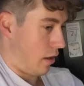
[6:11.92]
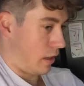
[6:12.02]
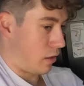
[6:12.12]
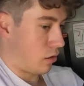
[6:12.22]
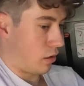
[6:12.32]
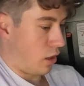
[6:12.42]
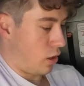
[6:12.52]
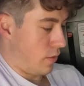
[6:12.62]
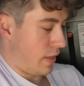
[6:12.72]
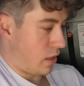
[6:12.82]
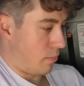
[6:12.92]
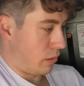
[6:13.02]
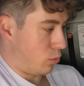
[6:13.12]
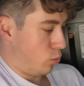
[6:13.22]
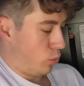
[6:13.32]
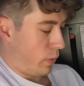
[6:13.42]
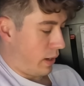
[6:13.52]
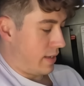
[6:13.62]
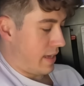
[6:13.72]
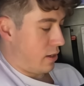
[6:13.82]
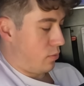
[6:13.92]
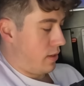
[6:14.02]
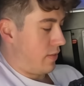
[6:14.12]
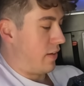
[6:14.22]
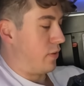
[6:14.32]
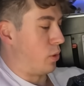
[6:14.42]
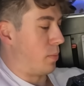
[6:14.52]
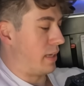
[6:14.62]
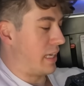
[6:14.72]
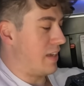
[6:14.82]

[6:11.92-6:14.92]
like so, and that comes all the way down, and then if you want to make